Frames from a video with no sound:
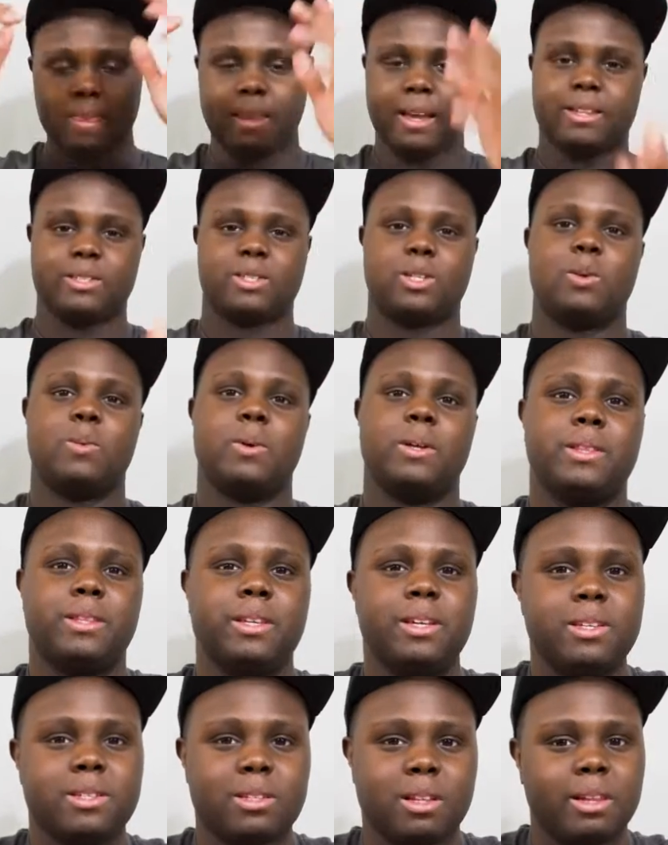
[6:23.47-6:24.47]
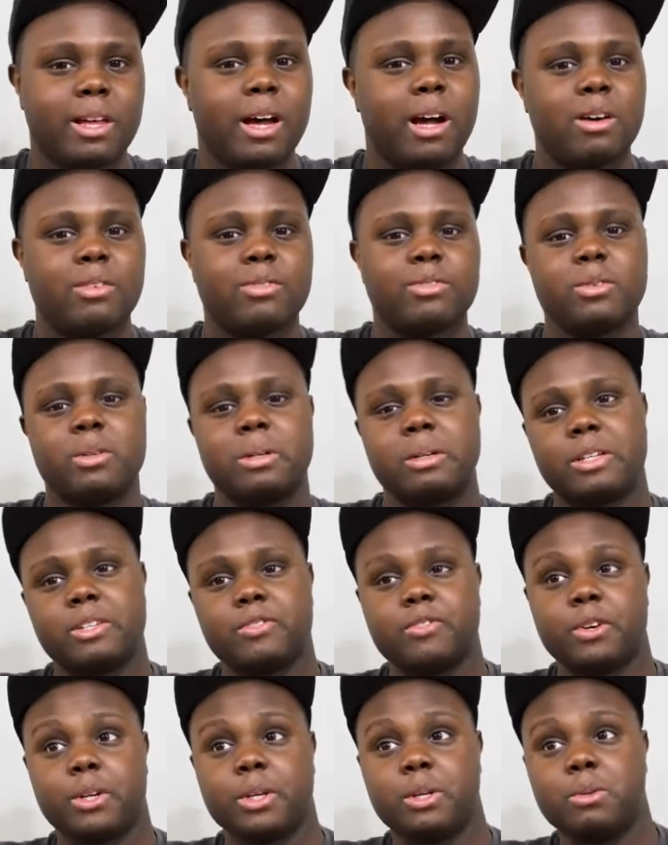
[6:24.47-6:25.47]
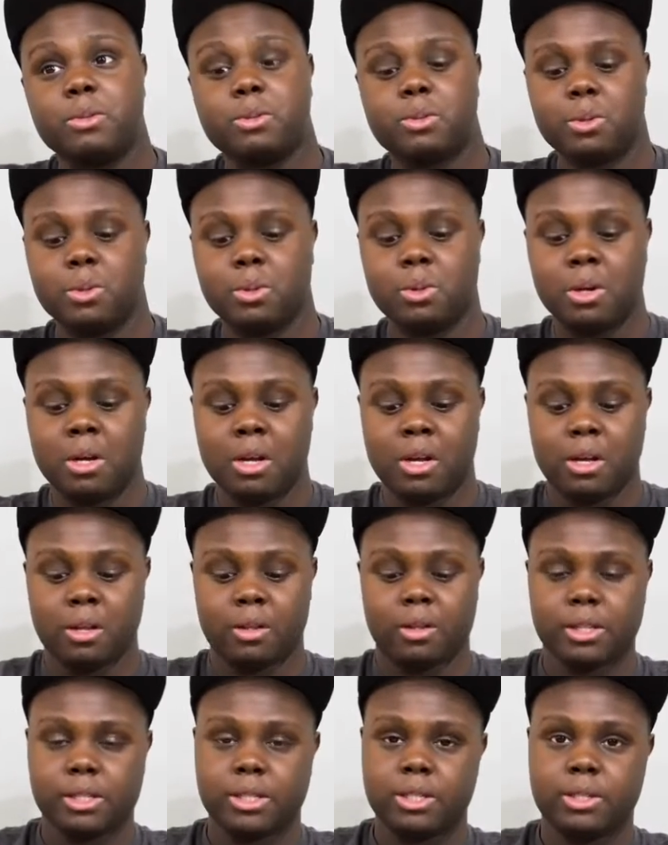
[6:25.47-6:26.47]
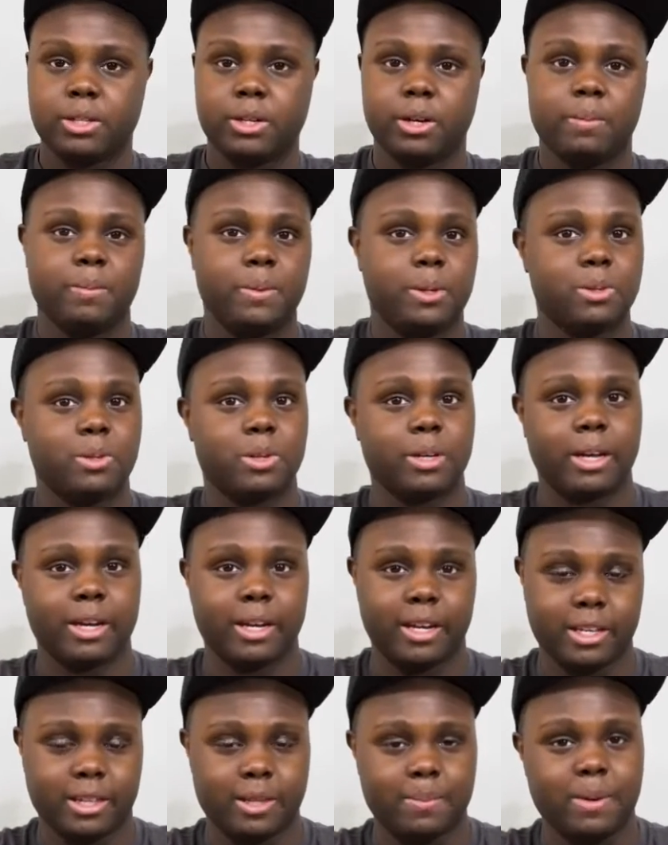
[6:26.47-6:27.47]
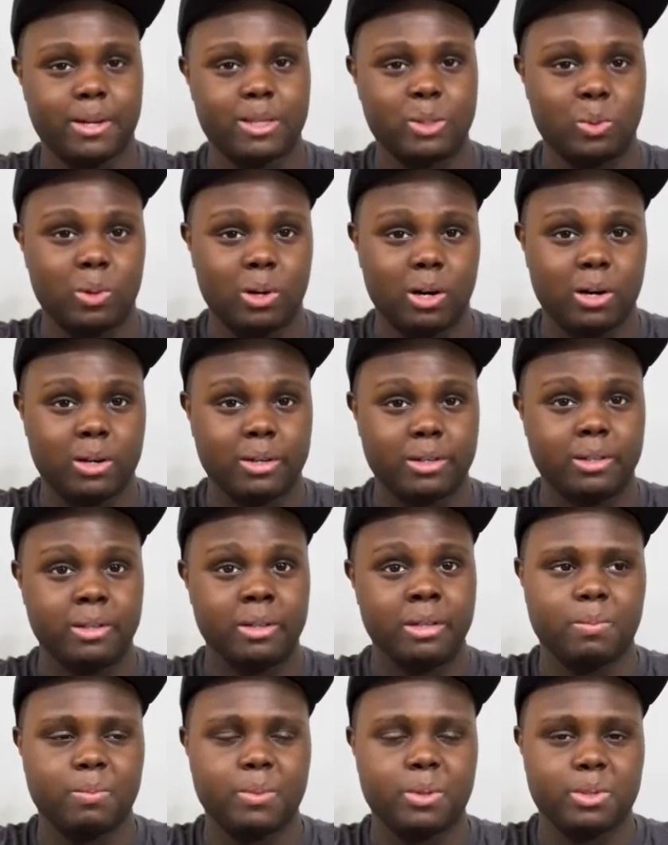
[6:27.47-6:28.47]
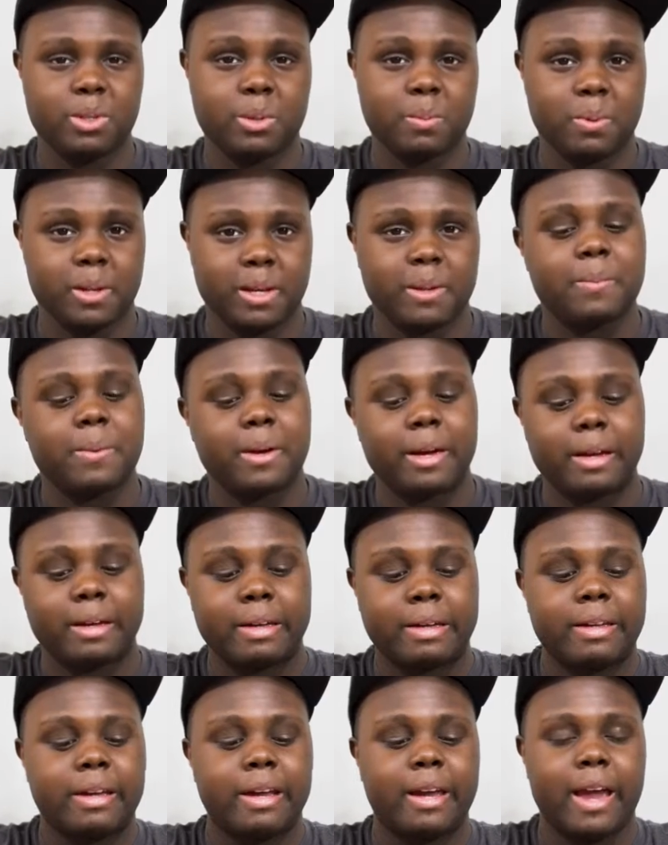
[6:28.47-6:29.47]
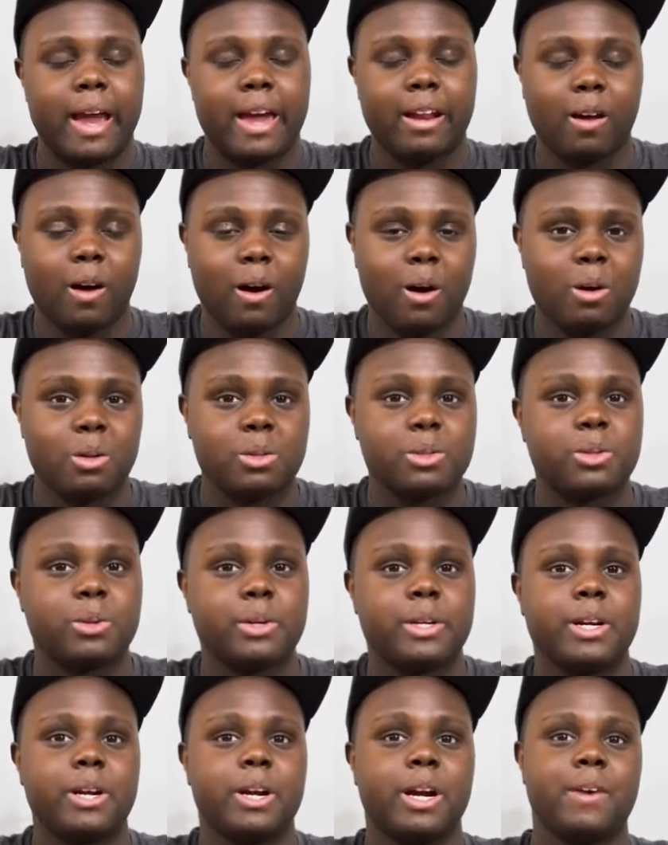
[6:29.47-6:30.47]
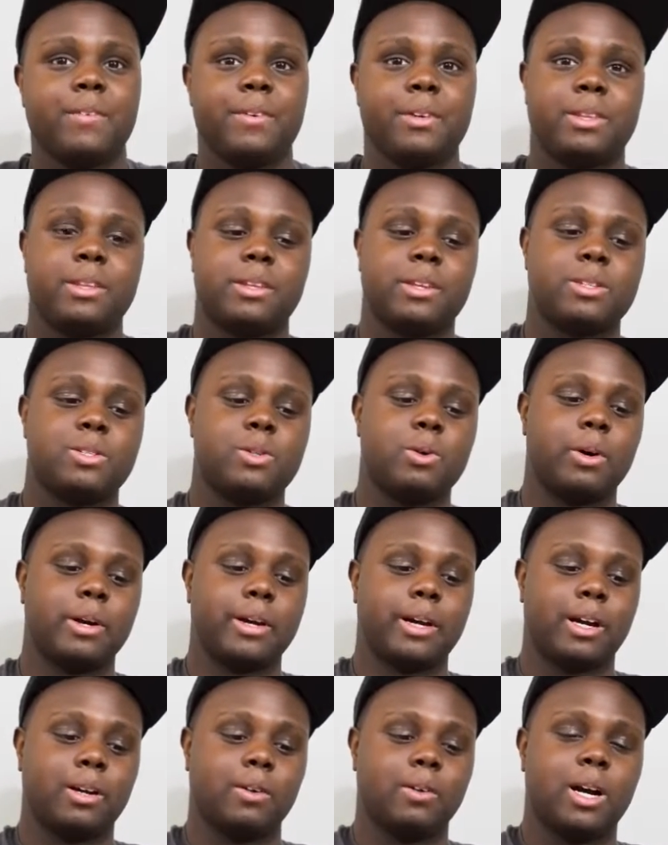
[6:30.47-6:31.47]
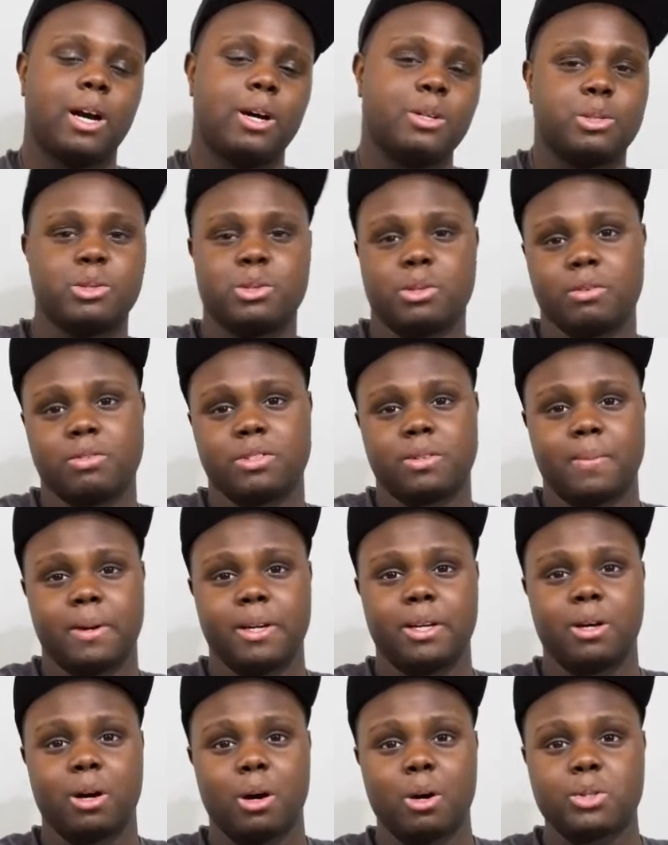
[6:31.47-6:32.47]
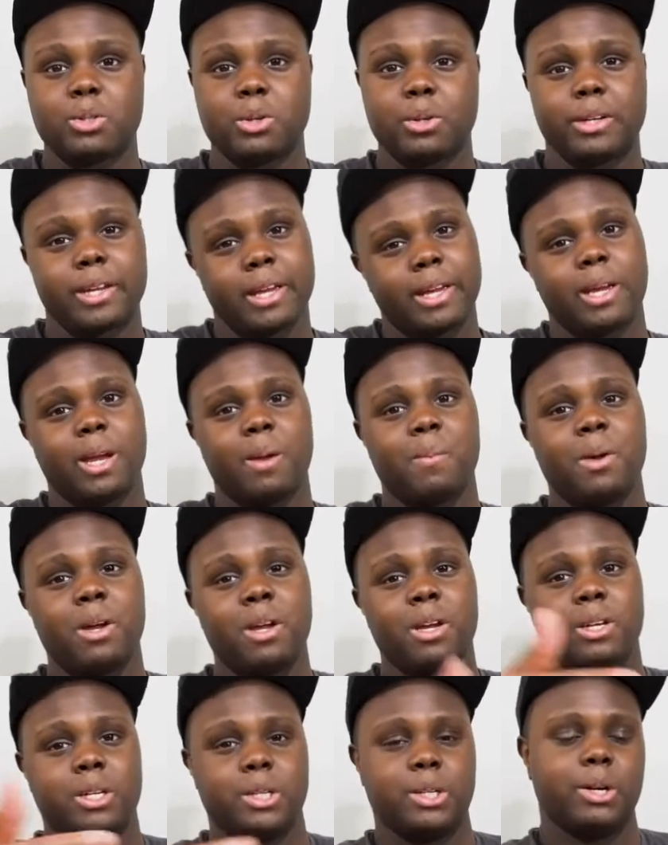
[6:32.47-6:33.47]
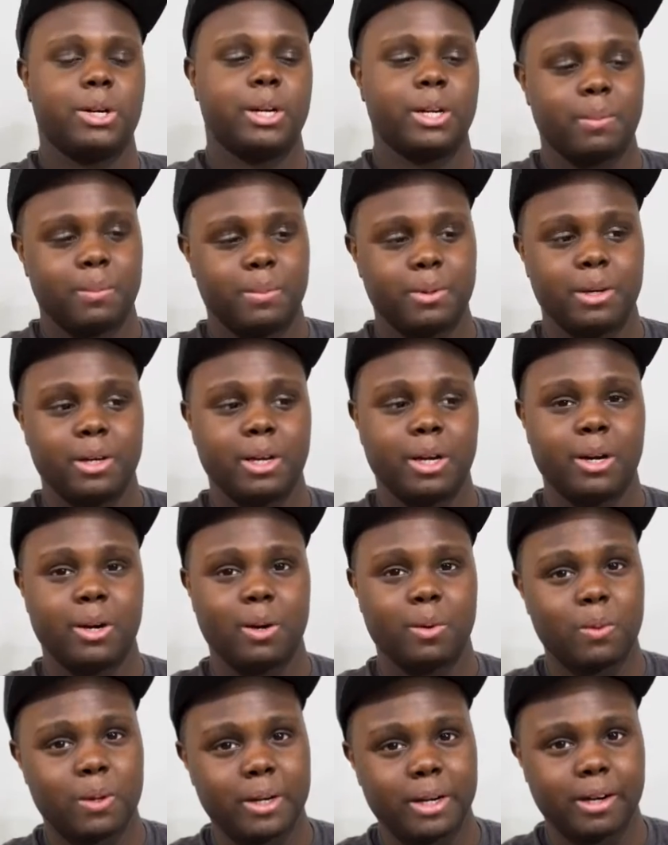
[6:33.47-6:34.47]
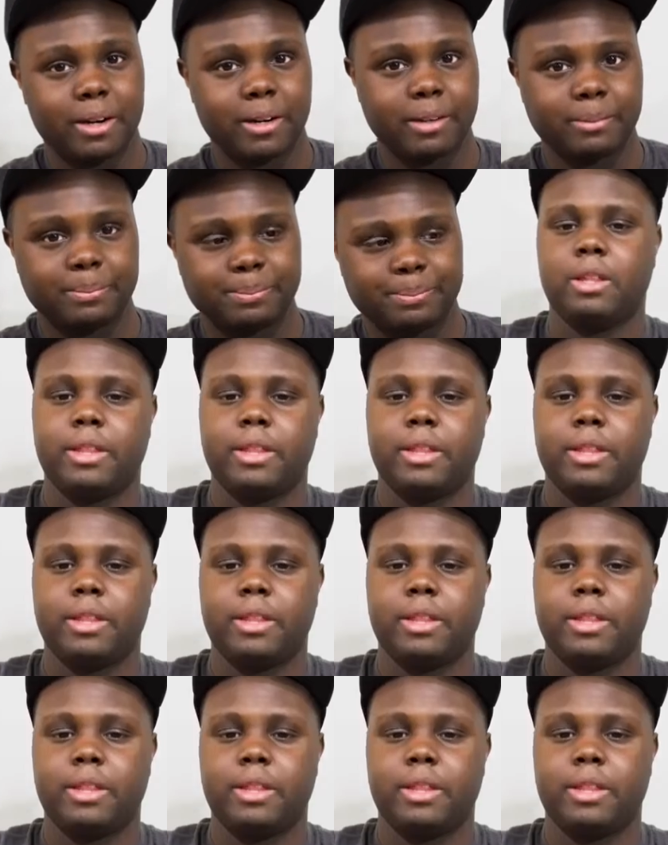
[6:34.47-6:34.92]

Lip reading: And so what these allow for is for you to listen to your music and get the best quality music playback, and also hear everything that's going on around you. So if somebody calls your name, you're going to be aware.